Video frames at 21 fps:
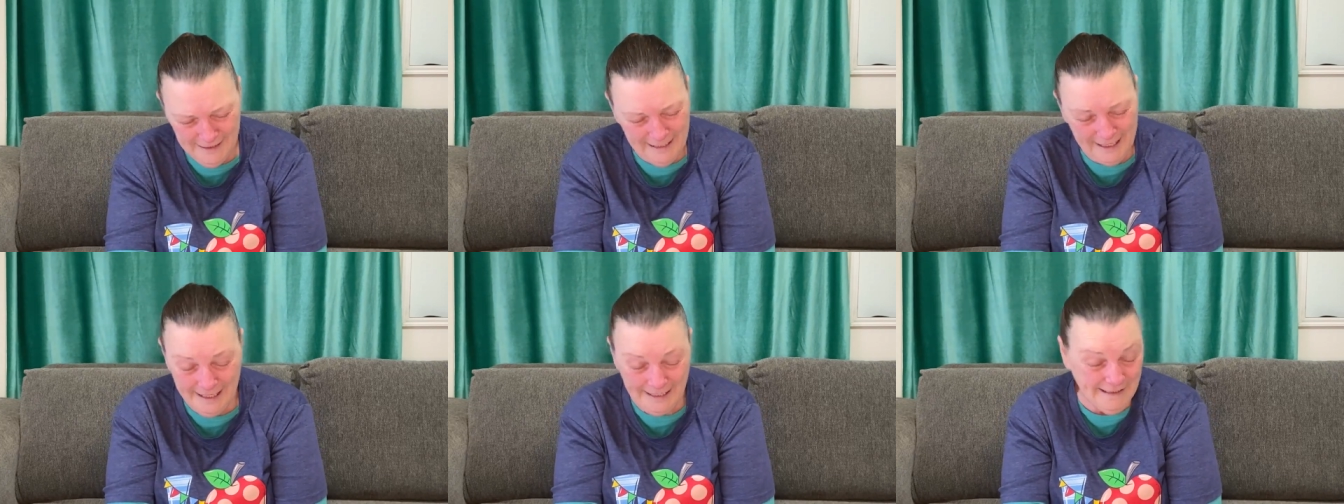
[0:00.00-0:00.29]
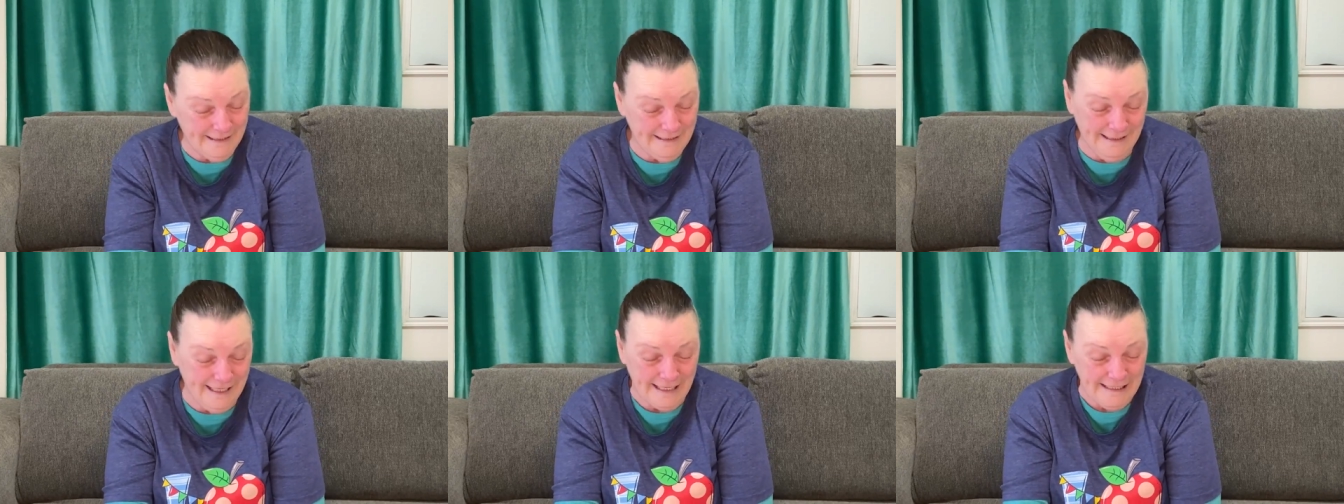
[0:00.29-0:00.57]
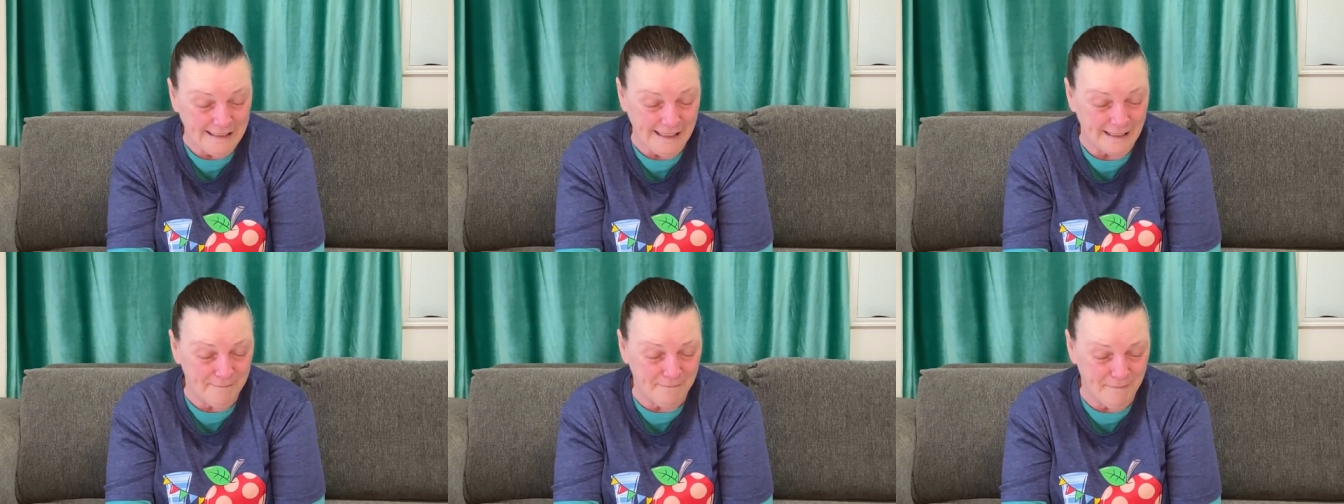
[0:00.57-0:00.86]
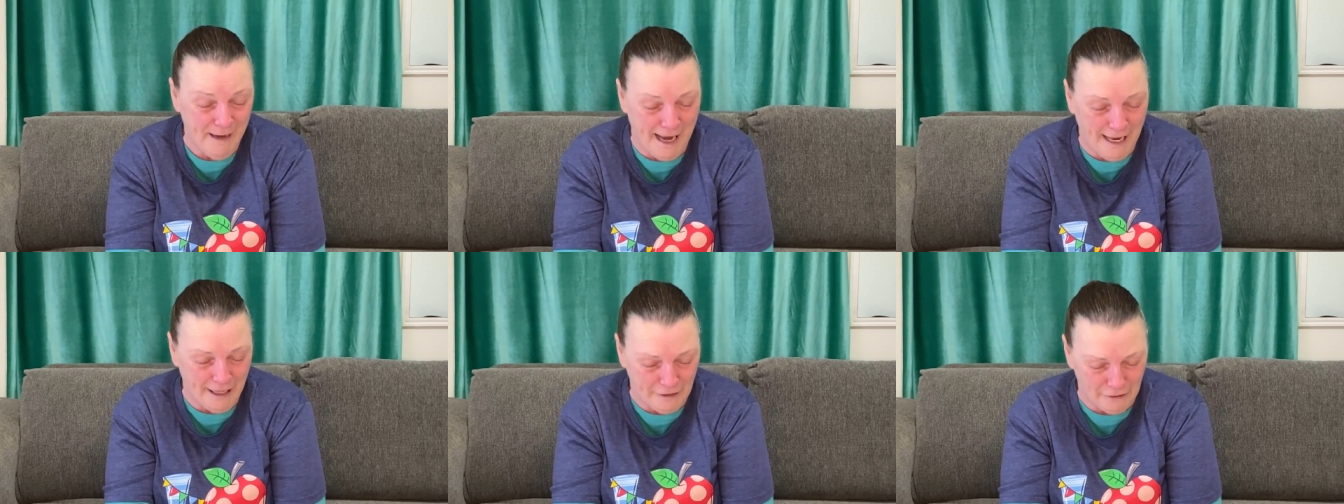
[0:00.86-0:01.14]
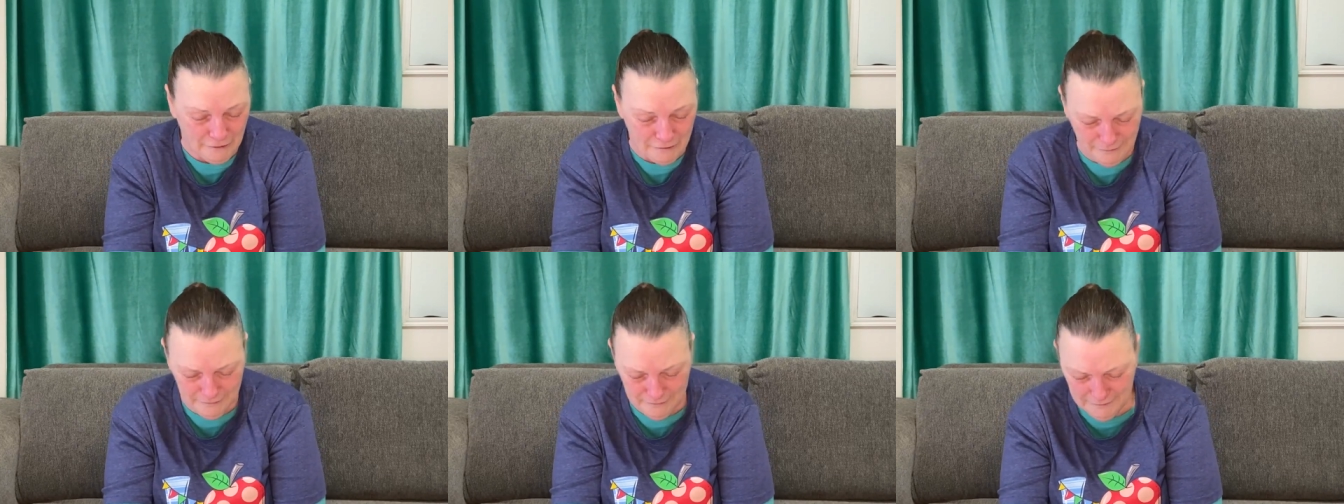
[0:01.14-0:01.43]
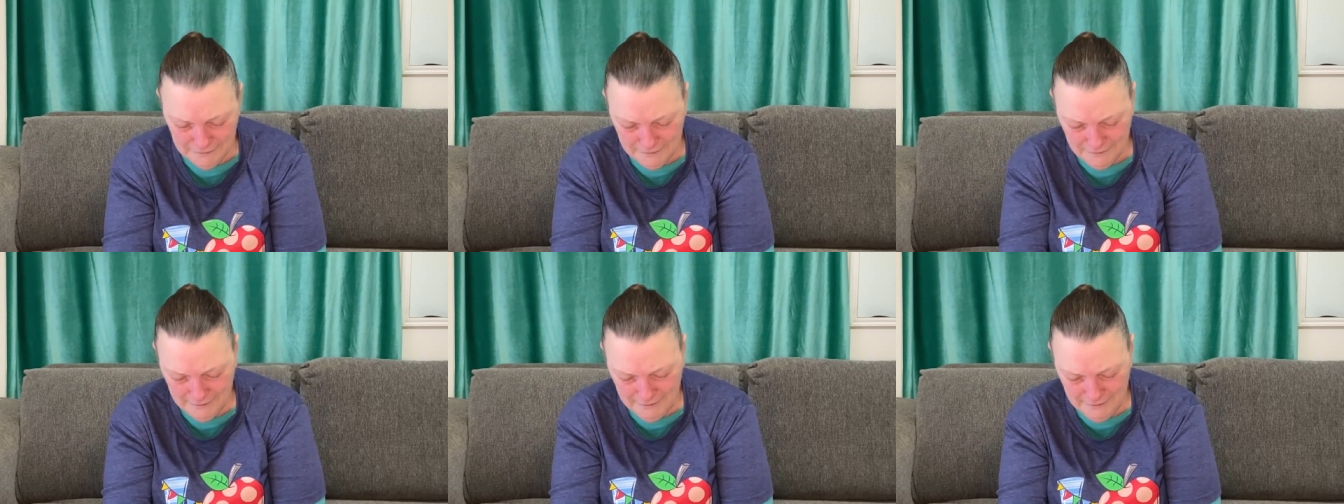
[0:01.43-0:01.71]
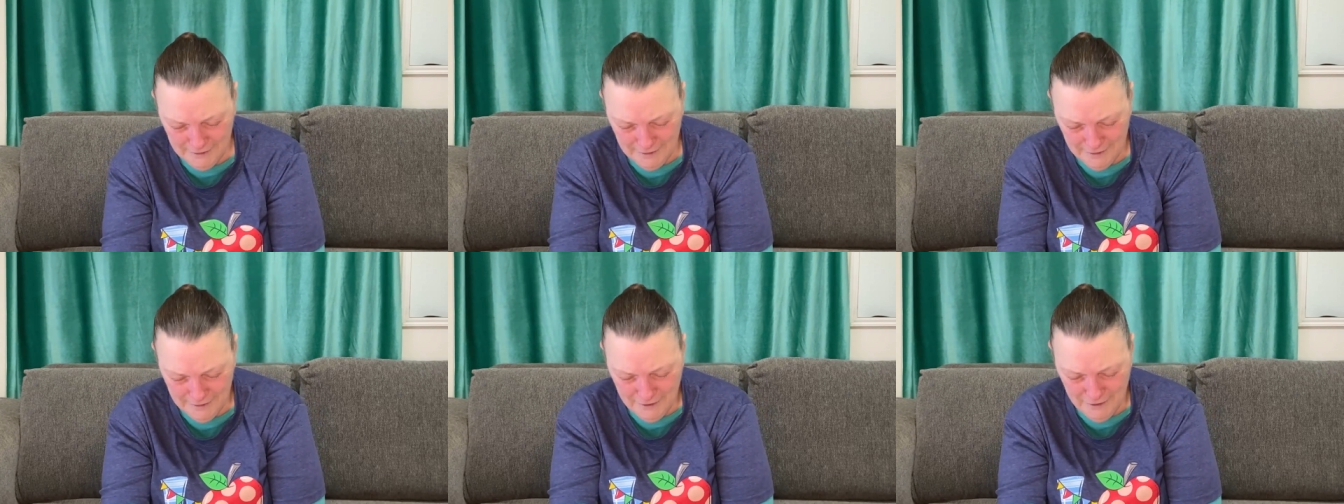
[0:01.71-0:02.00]
It doesn't matter.
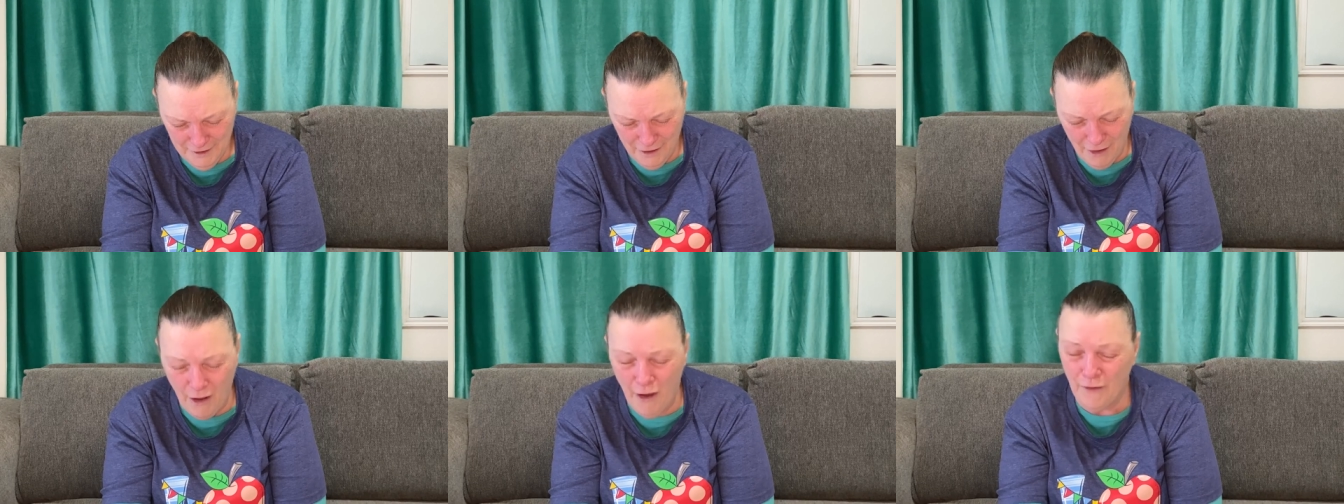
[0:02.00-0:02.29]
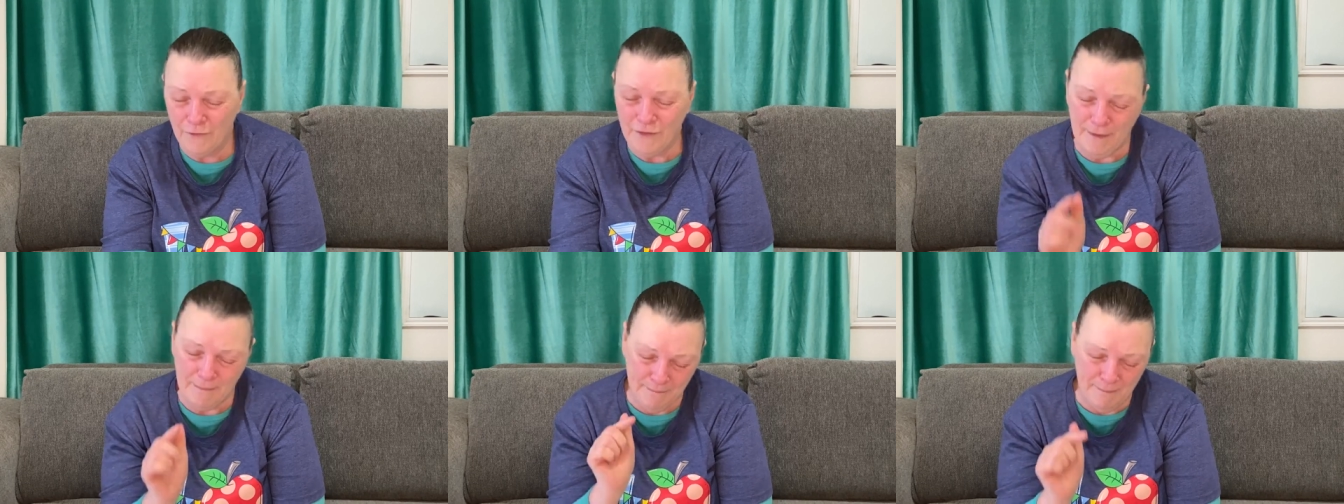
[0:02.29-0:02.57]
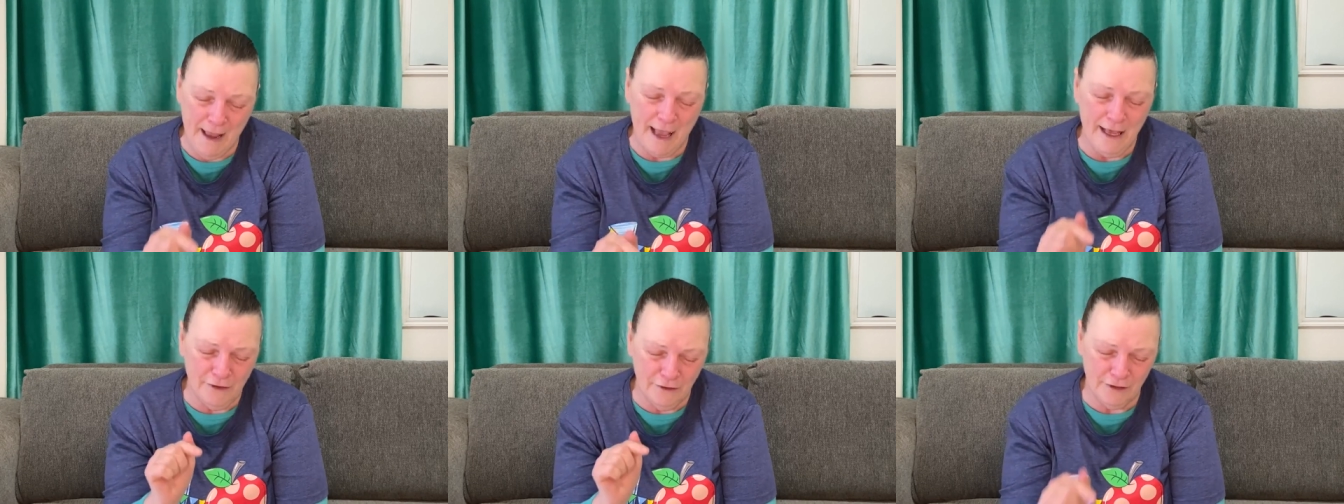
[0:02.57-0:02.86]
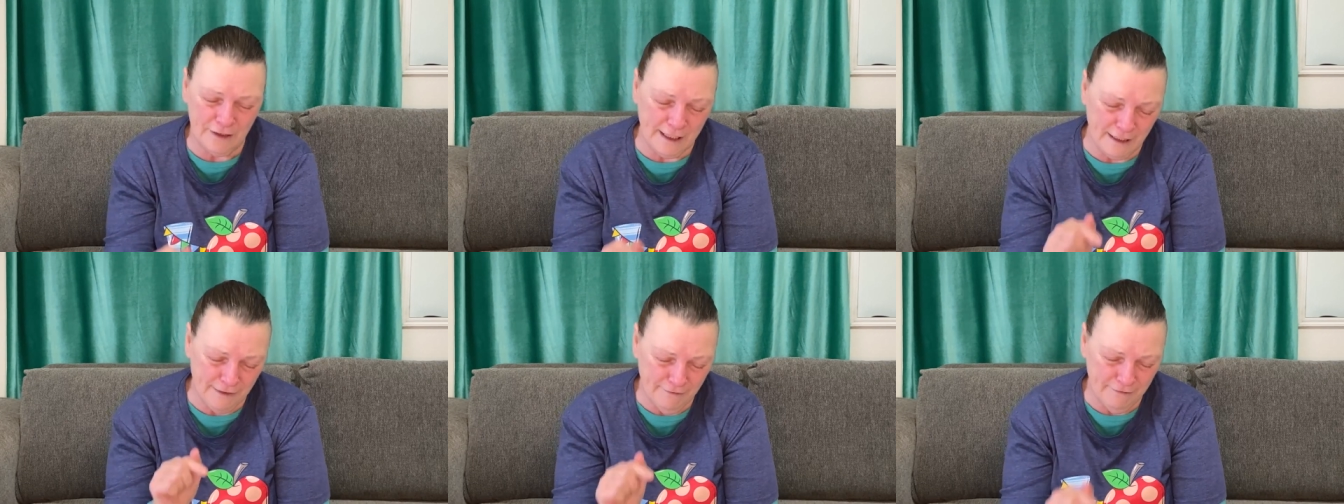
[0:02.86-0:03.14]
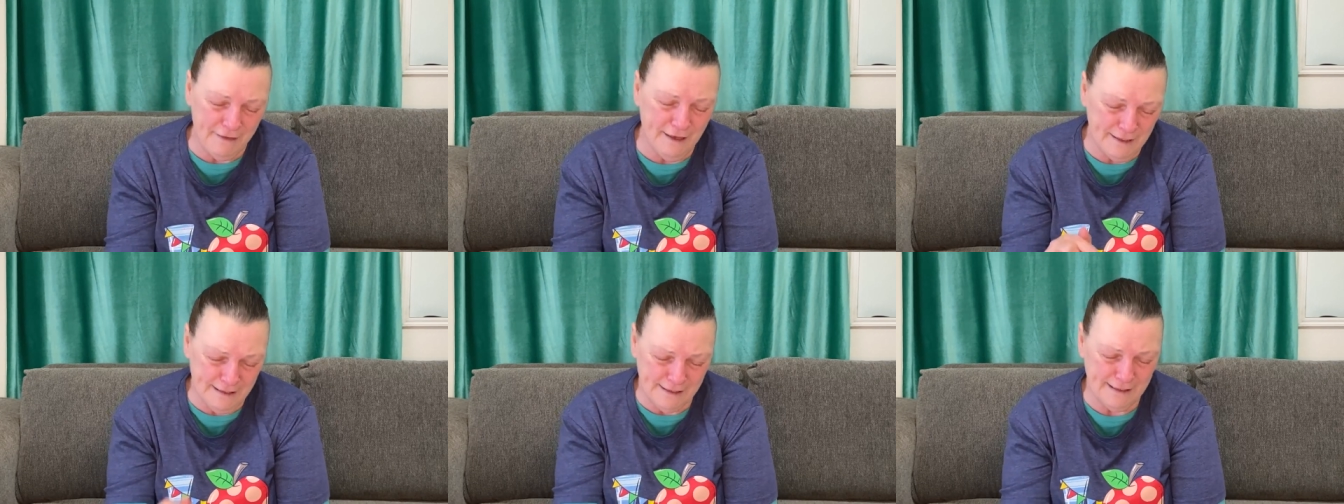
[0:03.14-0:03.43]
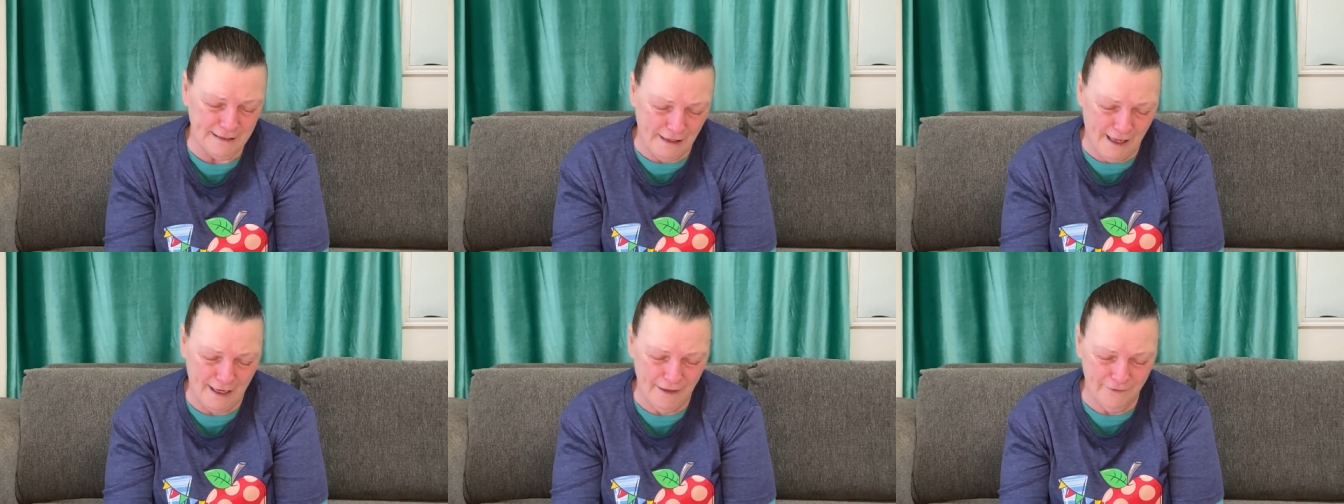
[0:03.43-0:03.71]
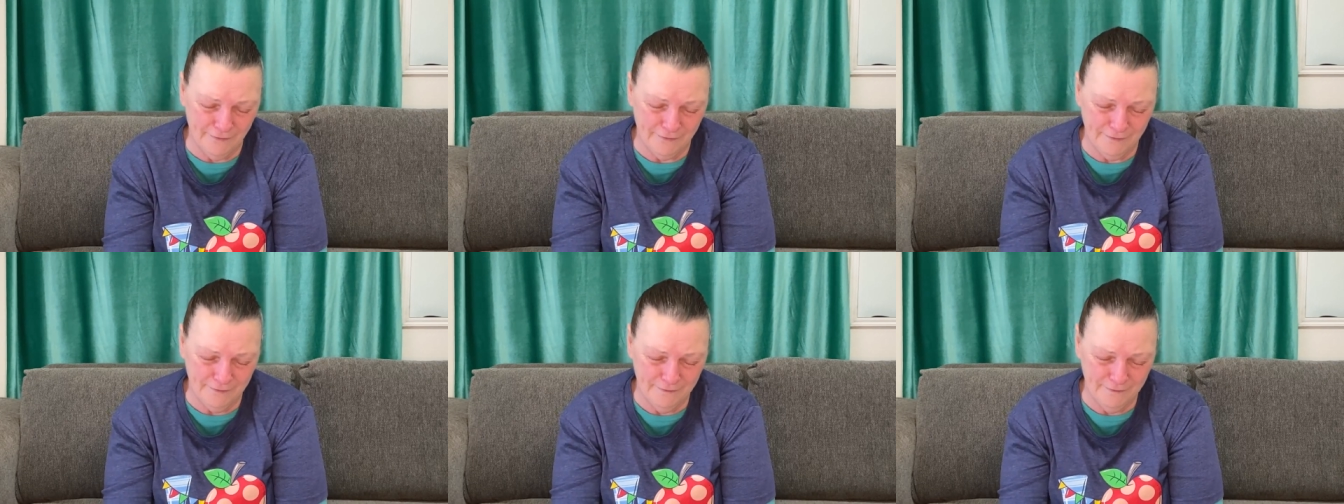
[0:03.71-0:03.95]
All that matters in this life